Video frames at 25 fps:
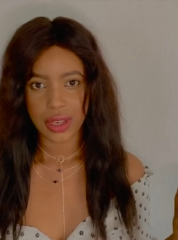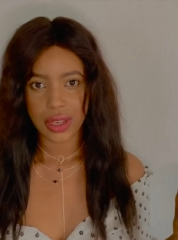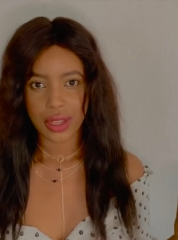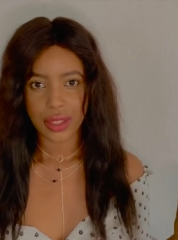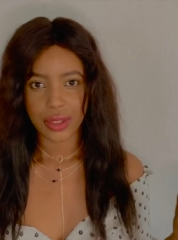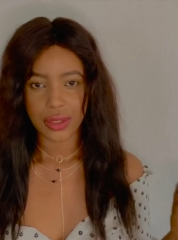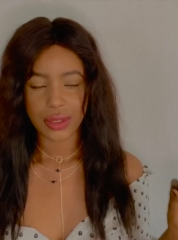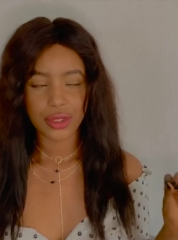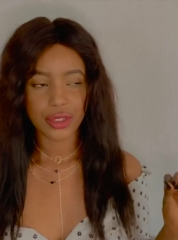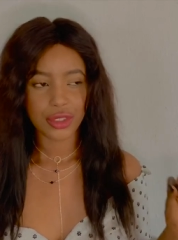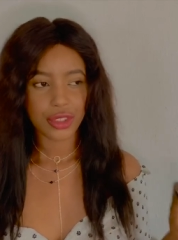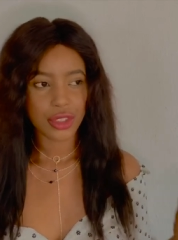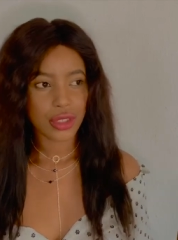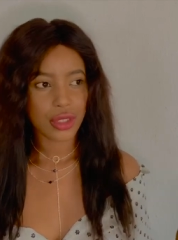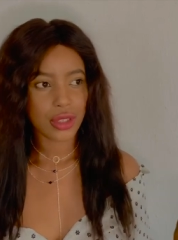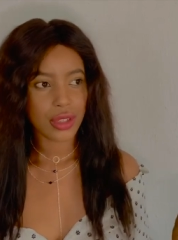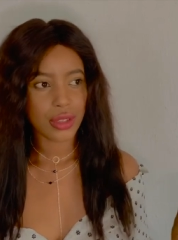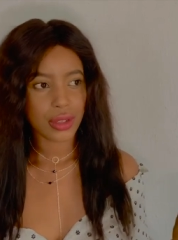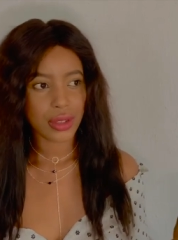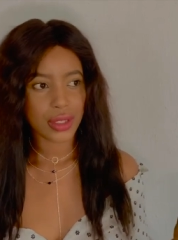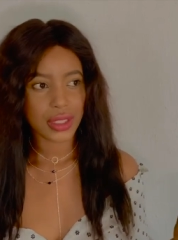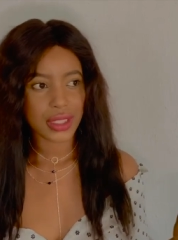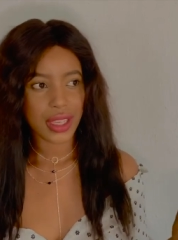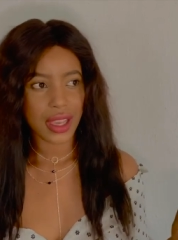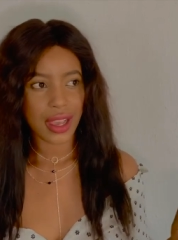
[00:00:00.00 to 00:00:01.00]
neutral
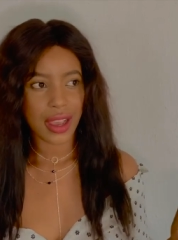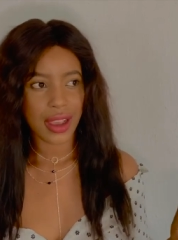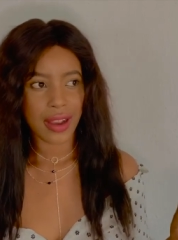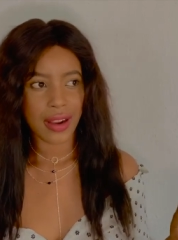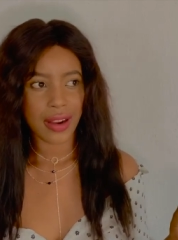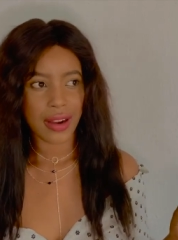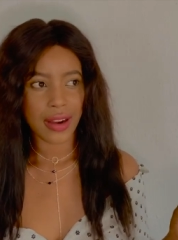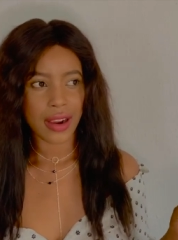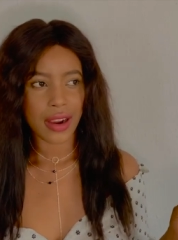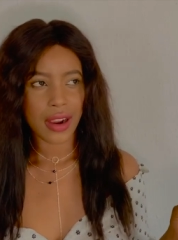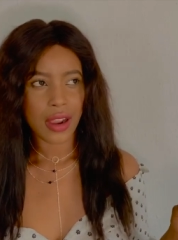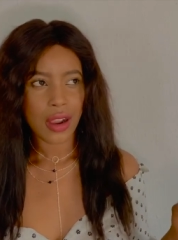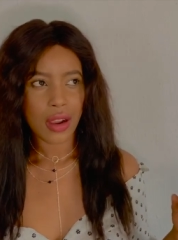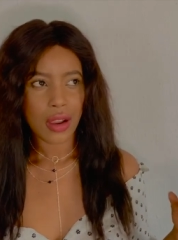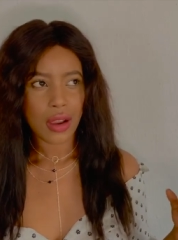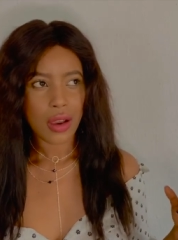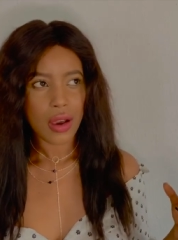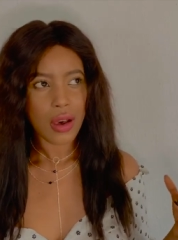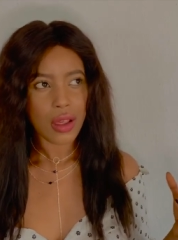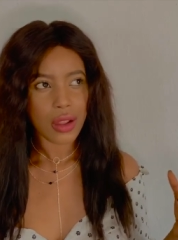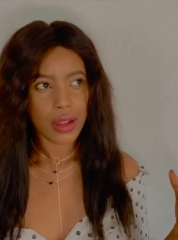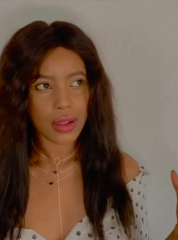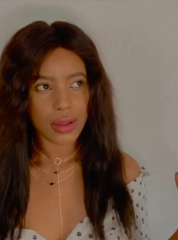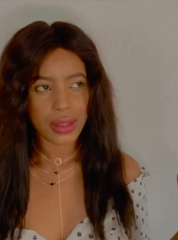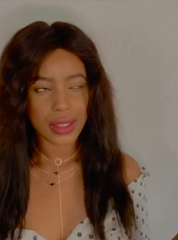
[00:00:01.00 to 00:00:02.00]
colors are
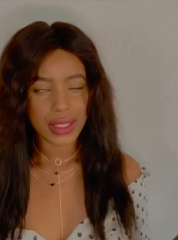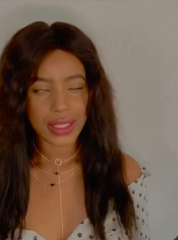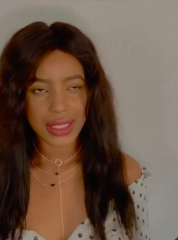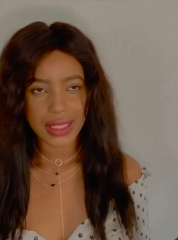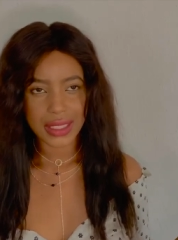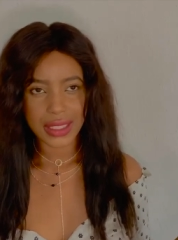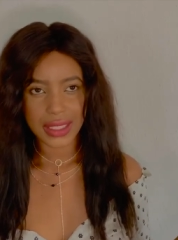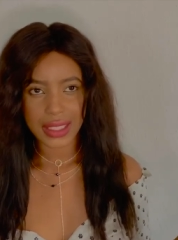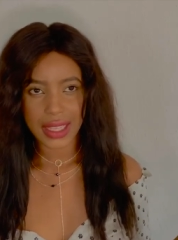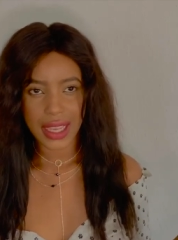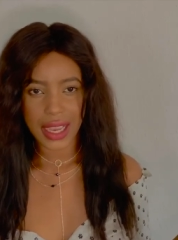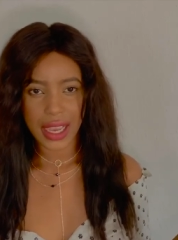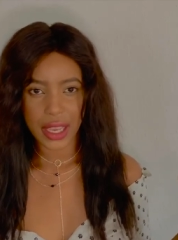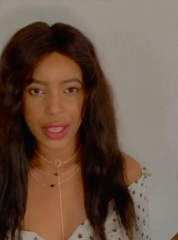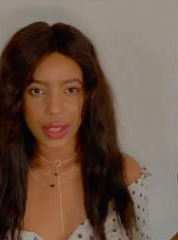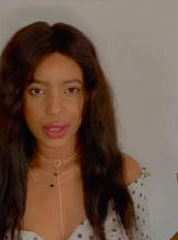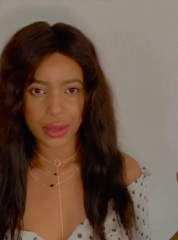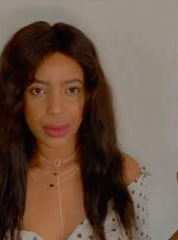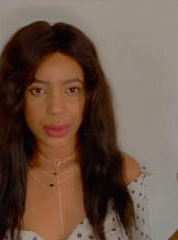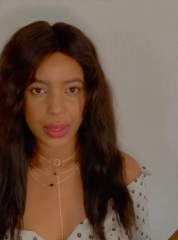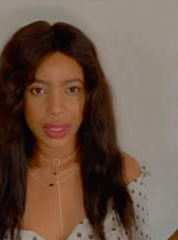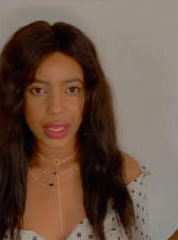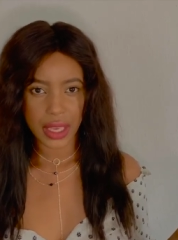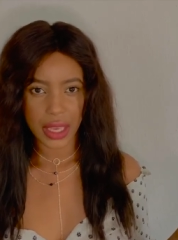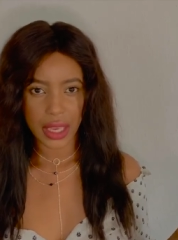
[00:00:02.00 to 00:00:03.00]
colors that you
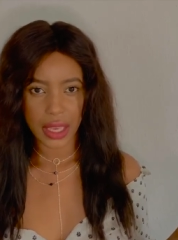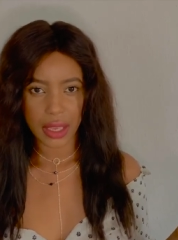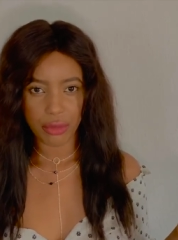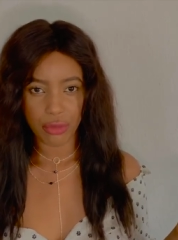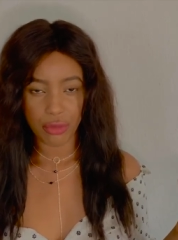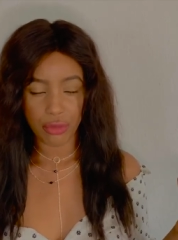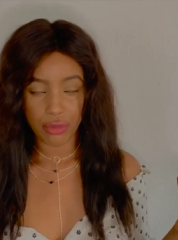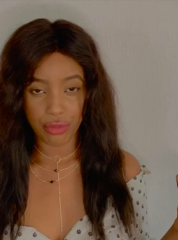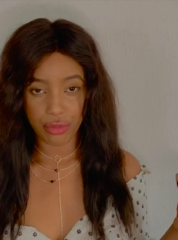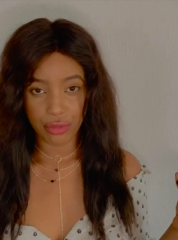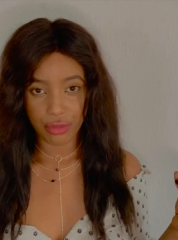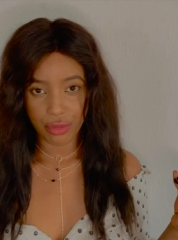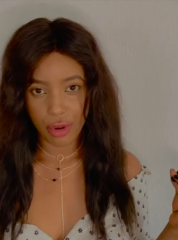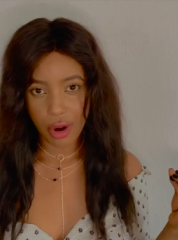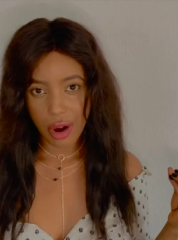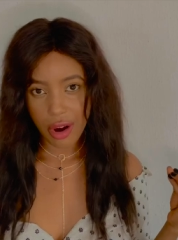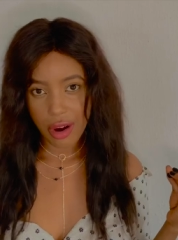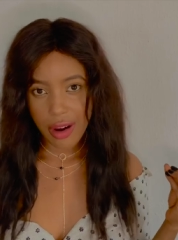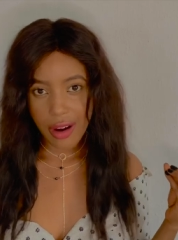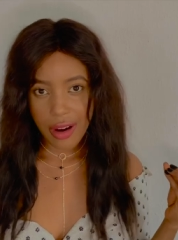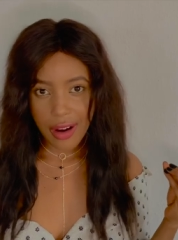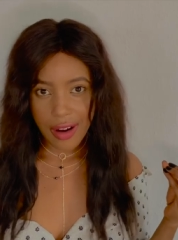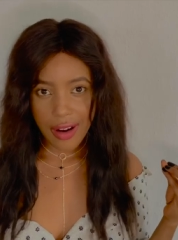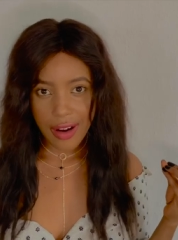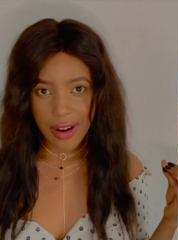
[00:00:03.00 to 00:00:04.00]
can
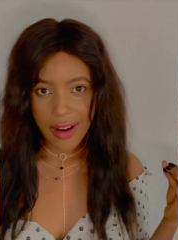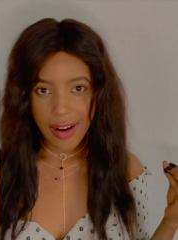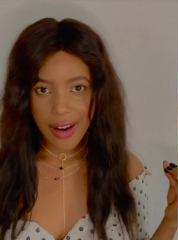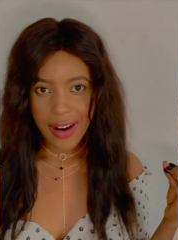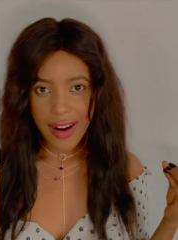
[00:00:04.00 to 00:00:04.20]
rock